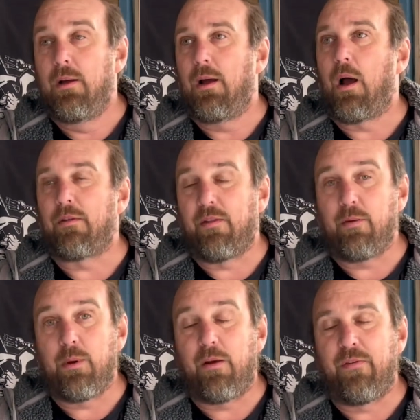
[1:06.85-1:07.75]
I didn't think
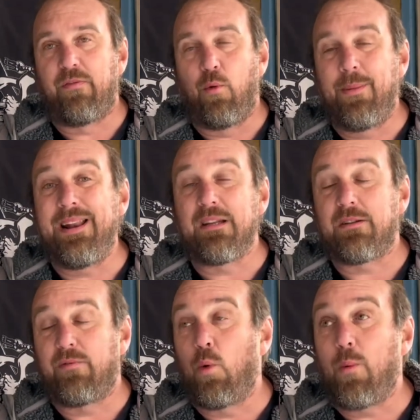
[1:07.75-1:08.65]
we'd go for four minutes,
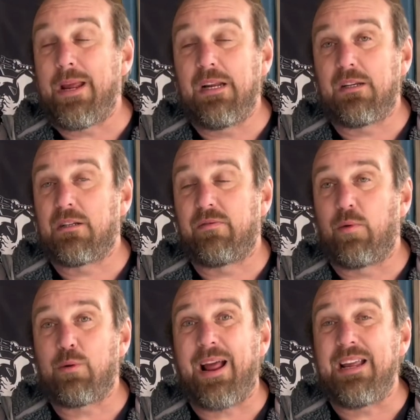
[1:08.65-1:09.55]
four weeks,
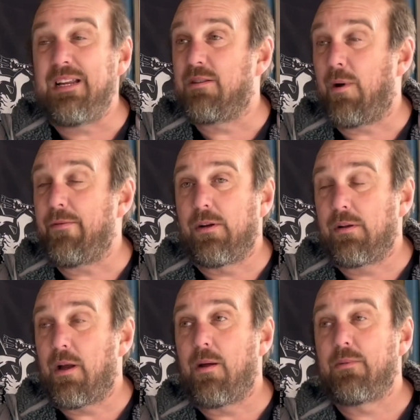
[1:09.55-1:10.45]
four days, whatever.
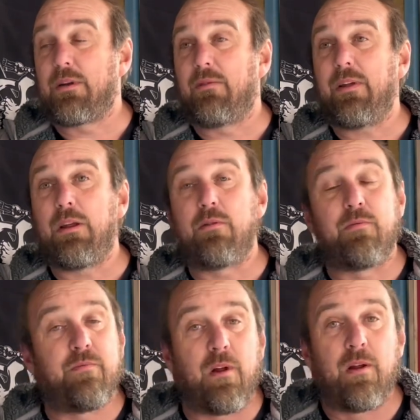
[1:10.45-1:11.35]
Um, so thank you
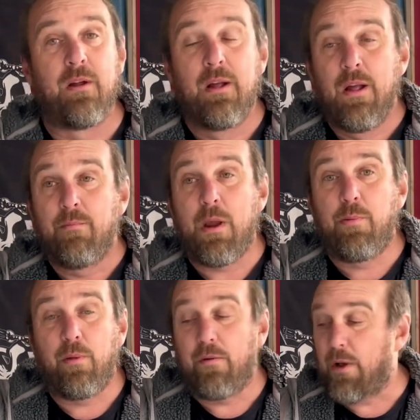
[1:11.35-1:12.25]
for
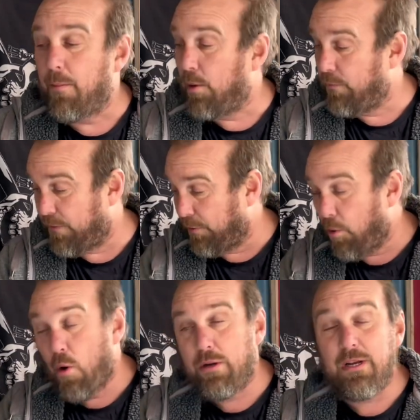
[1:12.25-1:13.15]
people that have come along for the
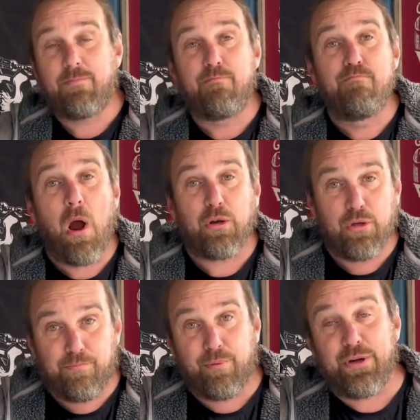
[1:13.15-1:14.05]
ride. It's much
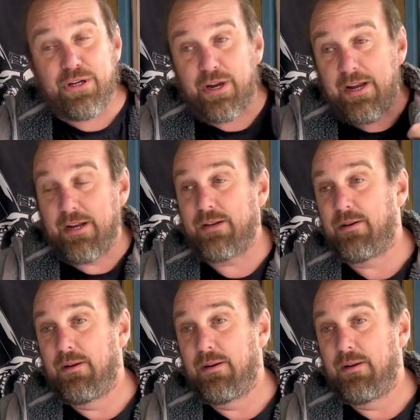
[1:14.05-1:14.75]
appreciated.